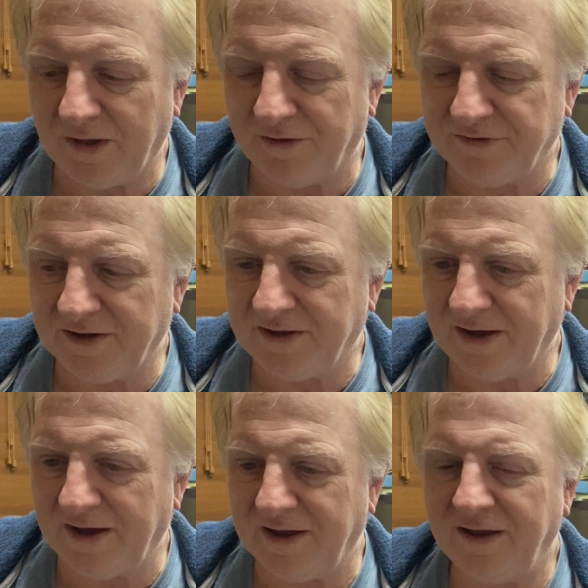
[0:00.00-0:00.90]
I think
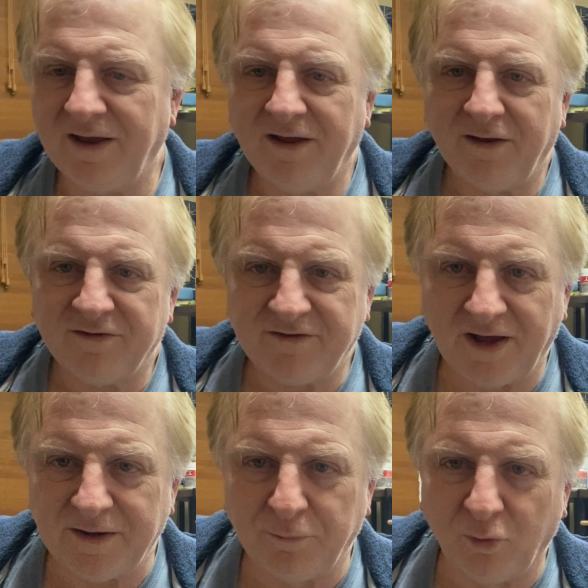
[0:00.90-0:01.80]

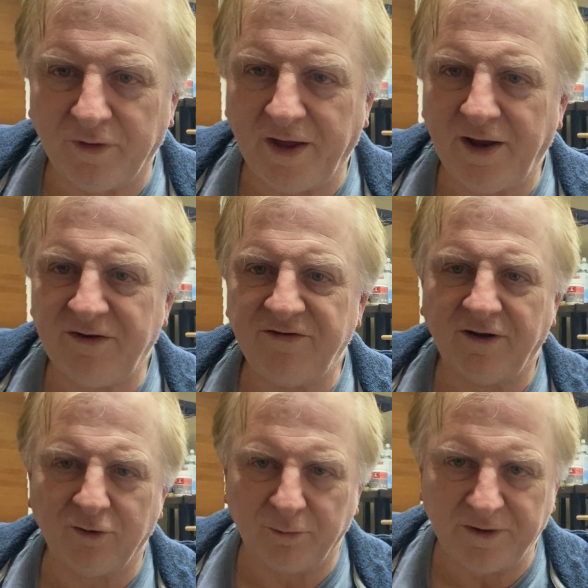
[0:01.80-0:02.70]
started to pull their heads in a
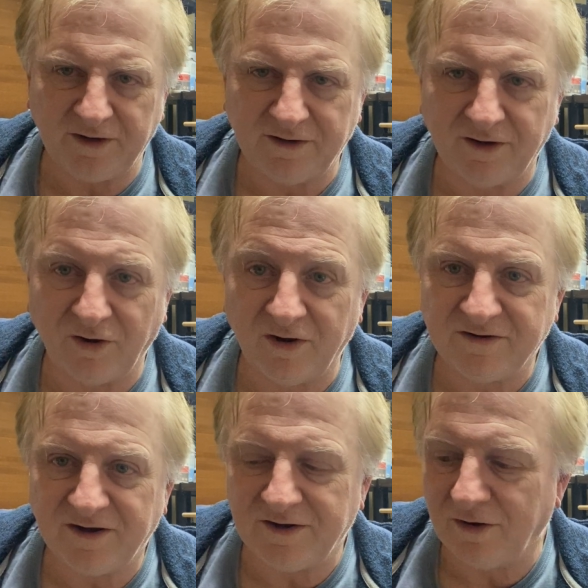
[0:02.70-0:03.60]
little bit in the
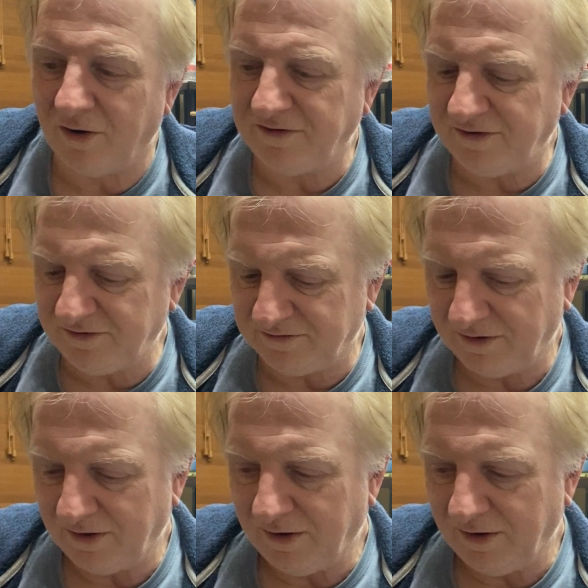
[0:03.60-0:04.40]
1990s